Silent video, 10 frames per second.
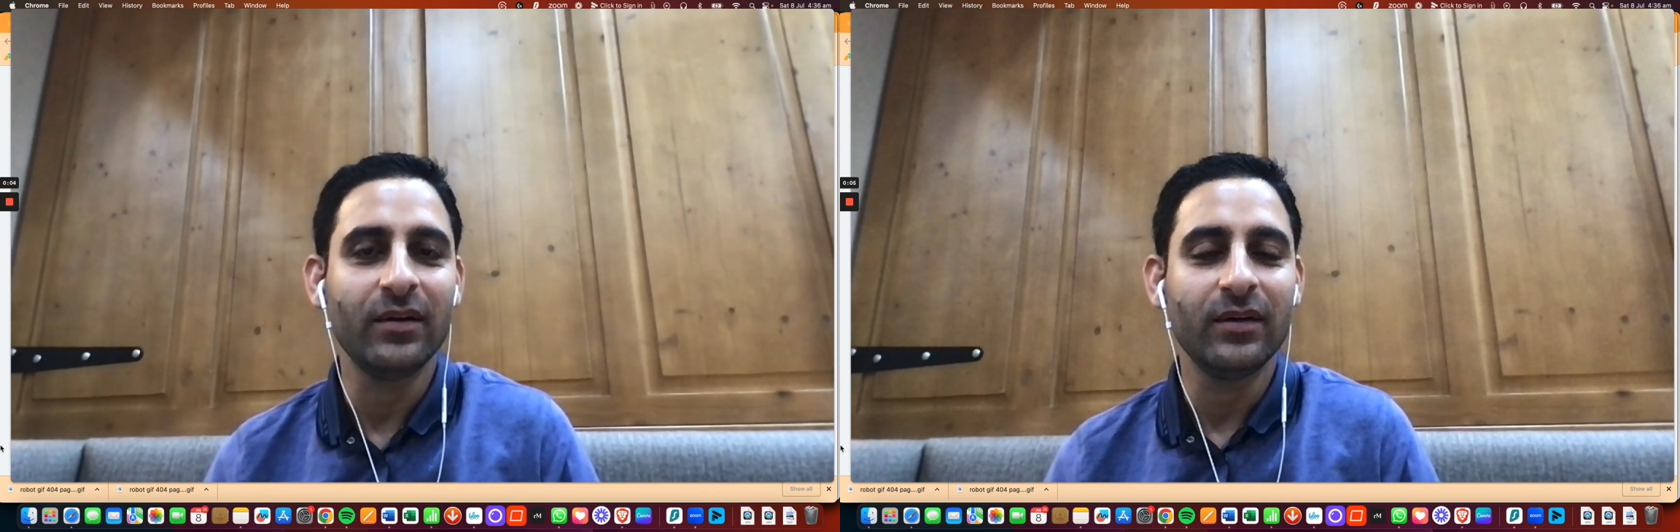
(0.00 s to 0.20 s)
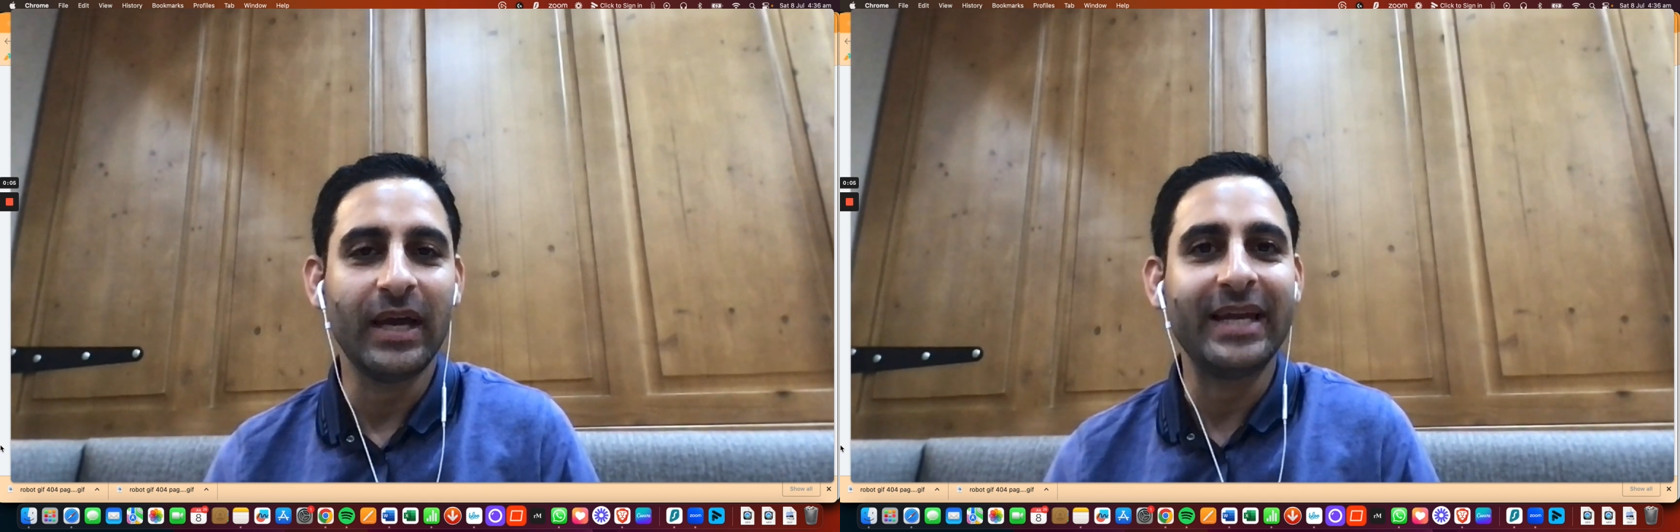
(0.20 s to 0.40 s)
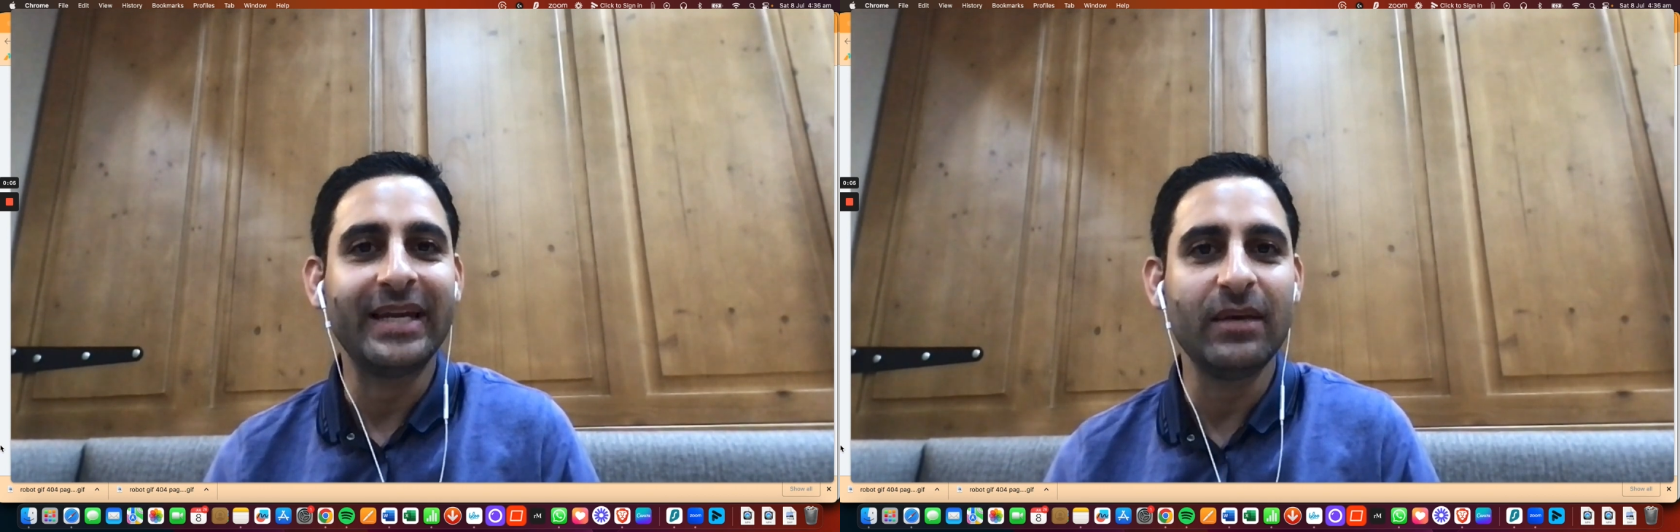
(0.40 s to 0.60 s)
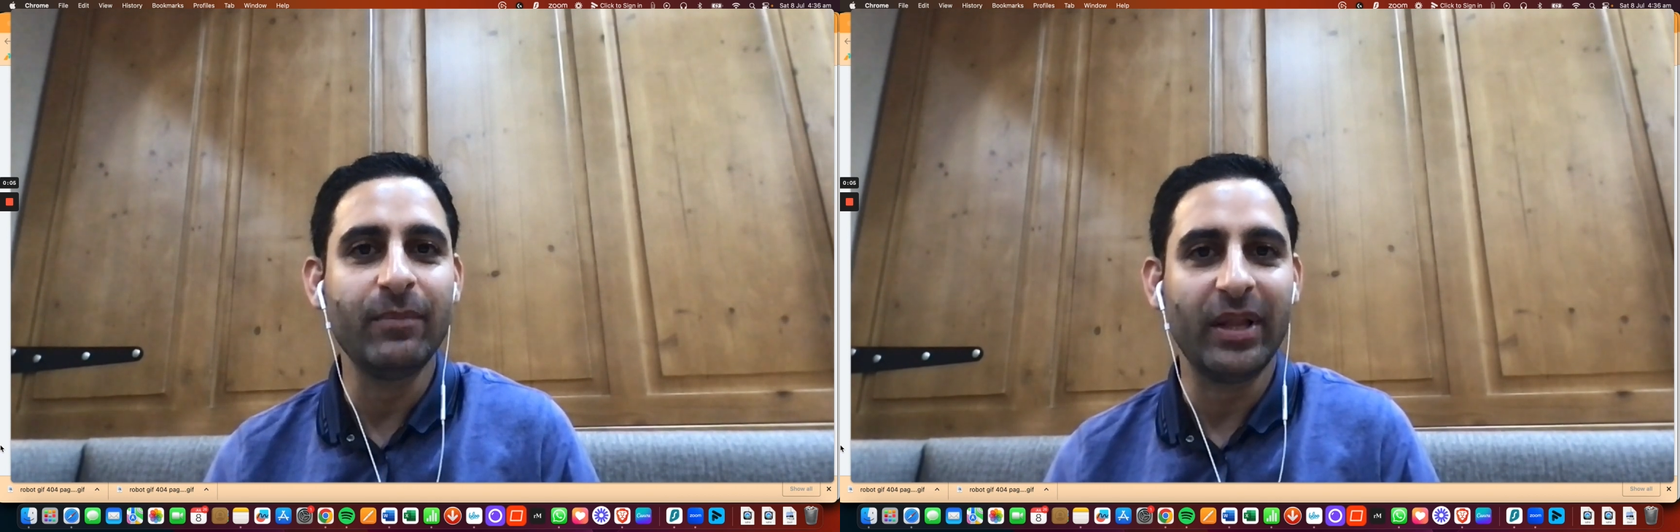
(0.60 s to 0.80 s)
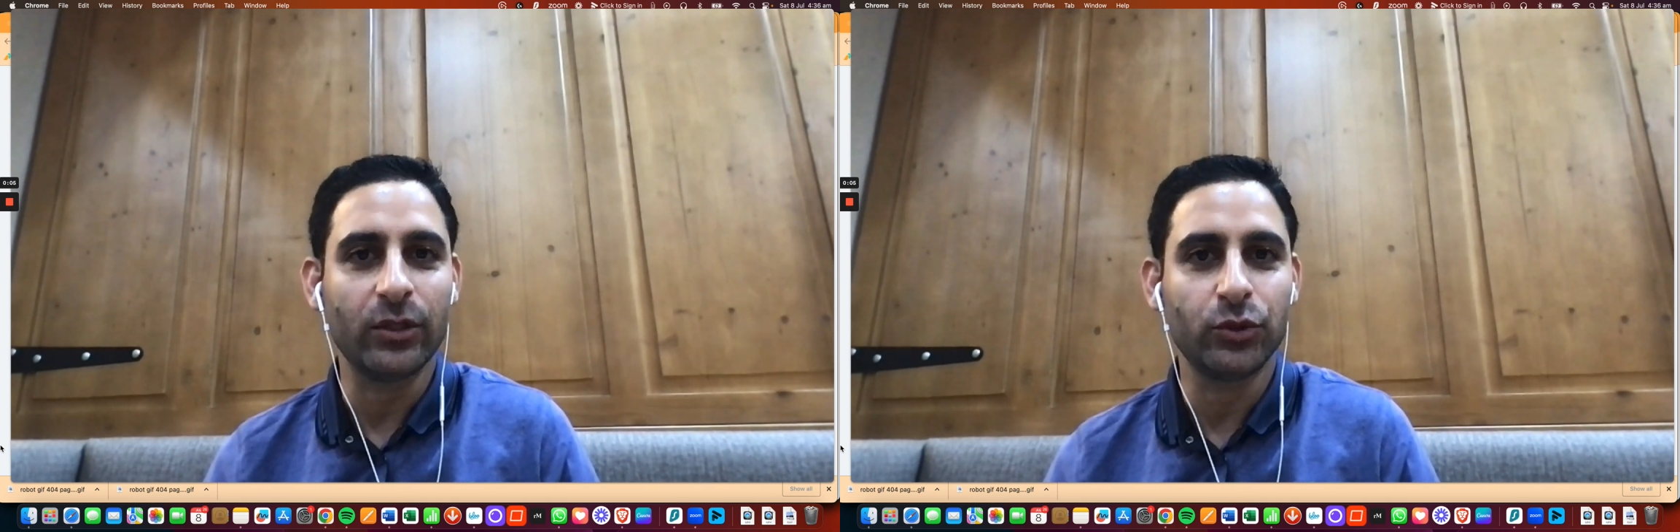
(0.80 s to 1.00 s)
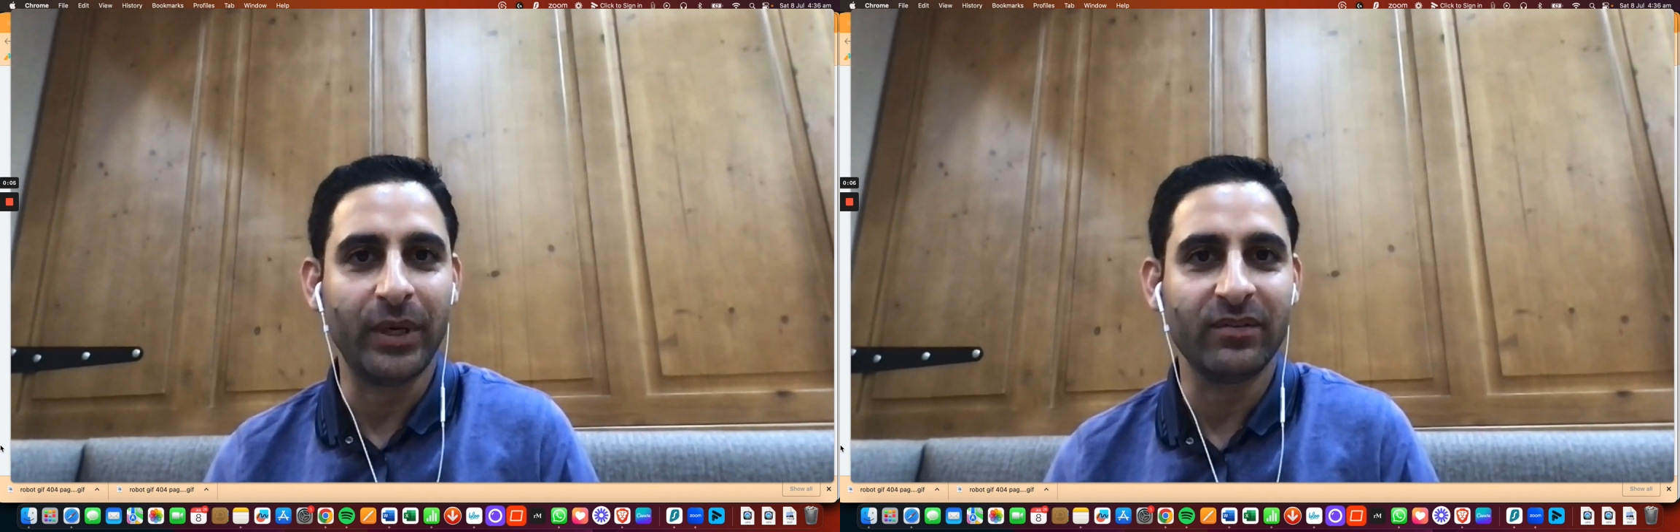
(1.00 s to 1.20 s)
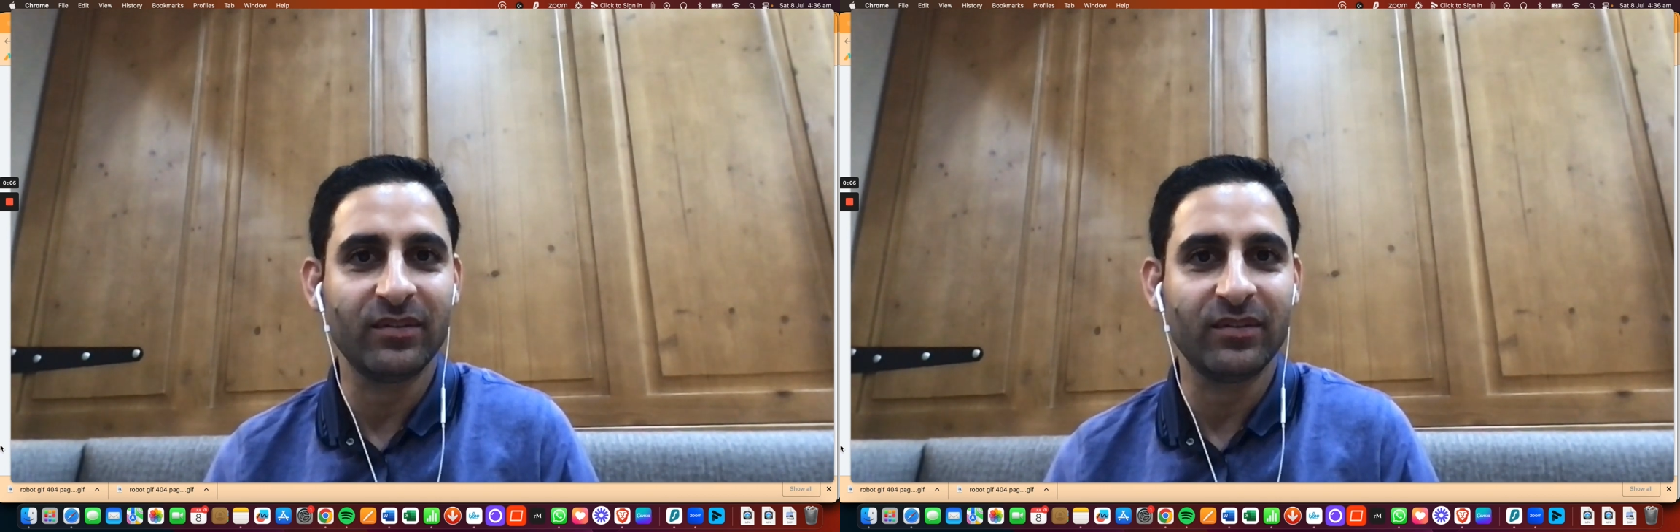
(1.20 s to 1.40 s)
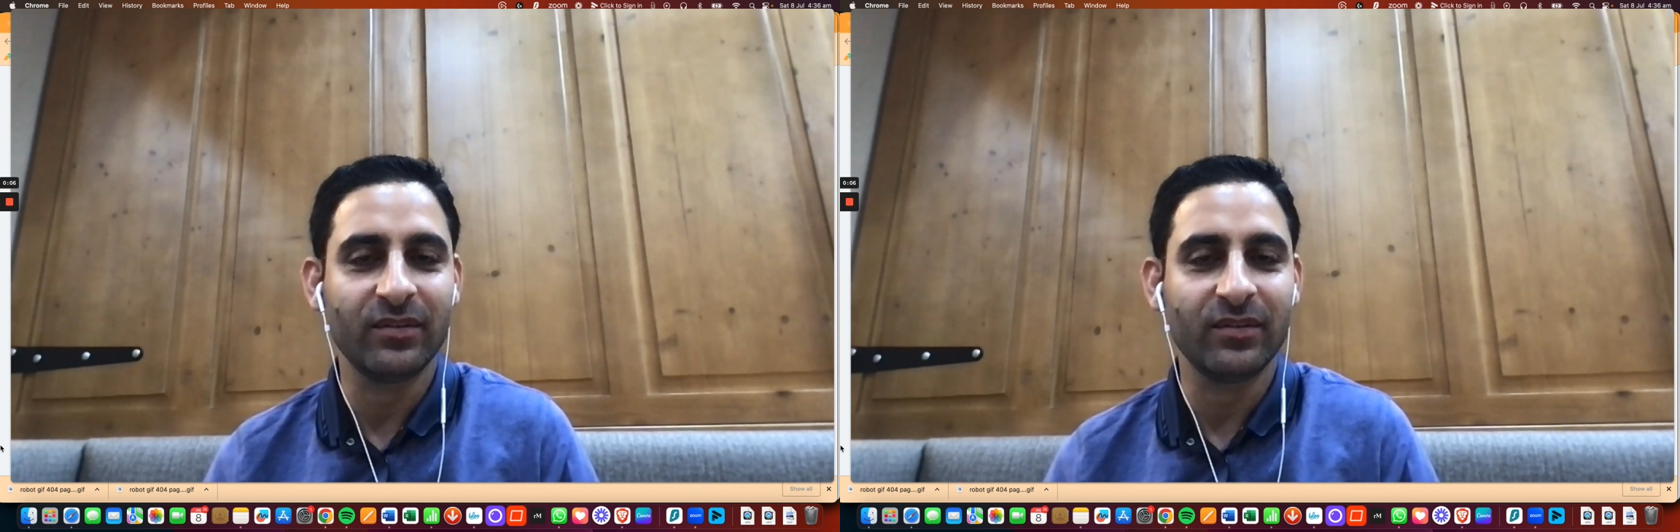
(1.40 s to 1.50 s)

an email address,